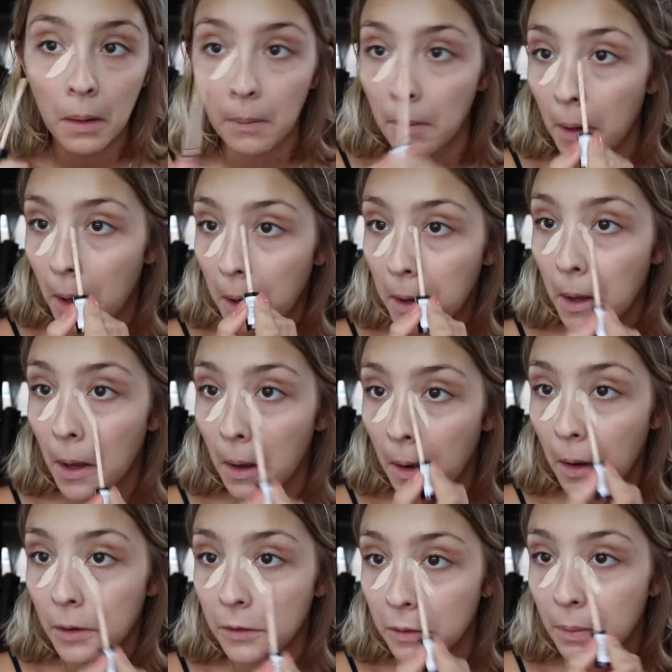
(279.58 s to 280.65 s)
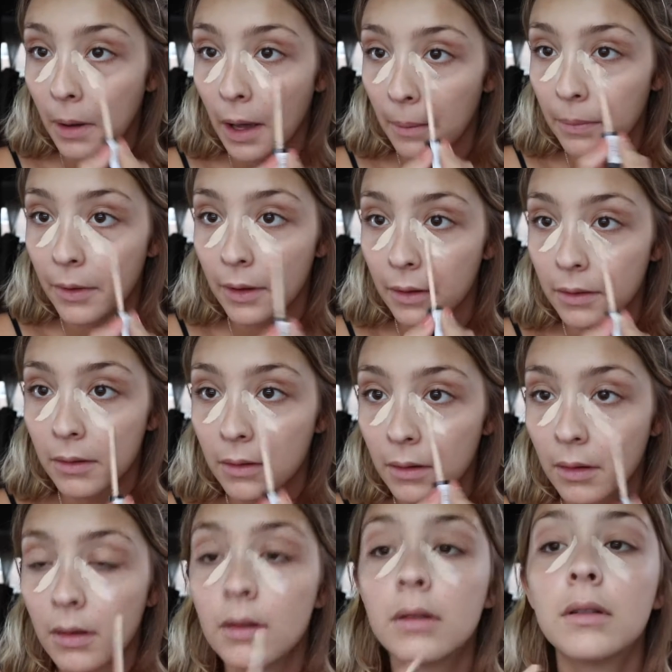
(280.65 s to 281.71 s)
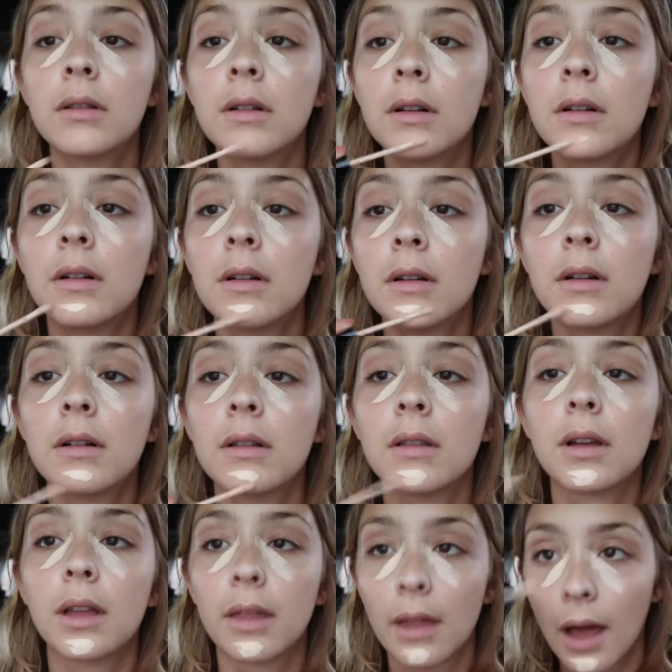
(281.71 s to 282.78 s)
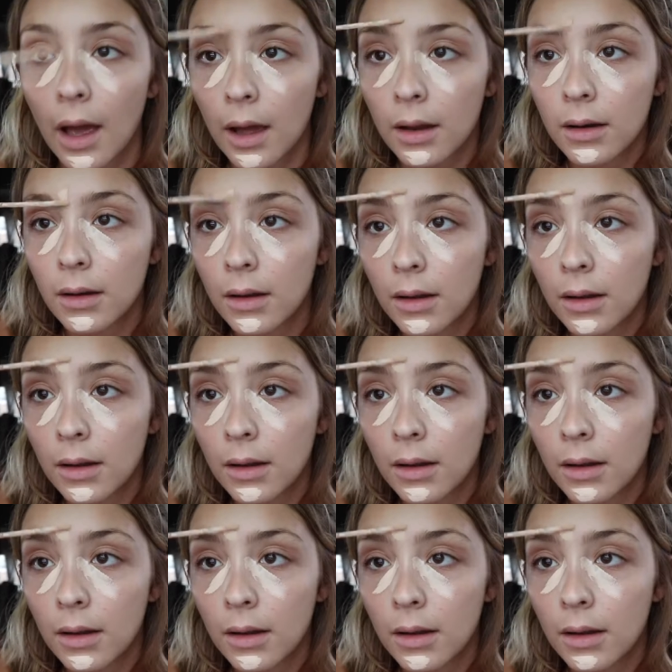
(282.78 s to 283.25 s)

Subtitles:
But yeah, I just pop this like that.